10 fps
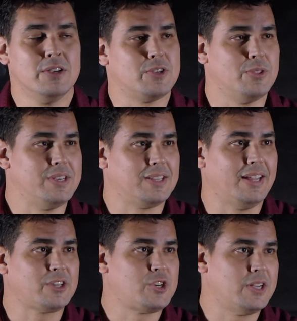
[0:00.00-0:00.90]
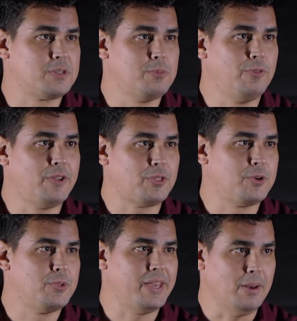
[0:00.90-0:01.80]
So these electrons moving
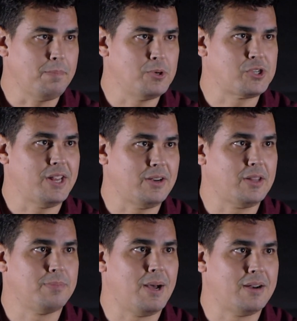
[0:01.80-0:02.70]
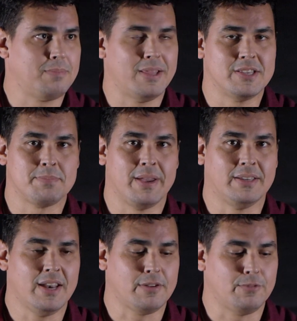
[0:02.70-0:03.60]
through, they get pushed down to the bottom by this
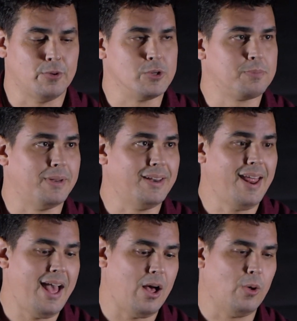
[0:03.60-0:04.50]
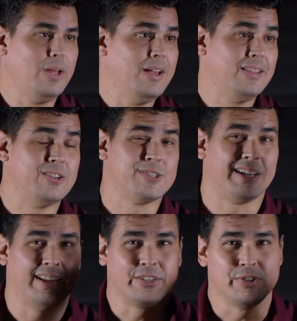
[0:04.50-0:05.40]
magnetic force, but now there's
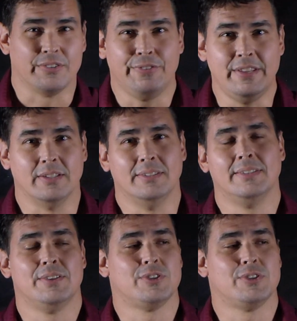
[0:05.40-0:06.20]
an electric field.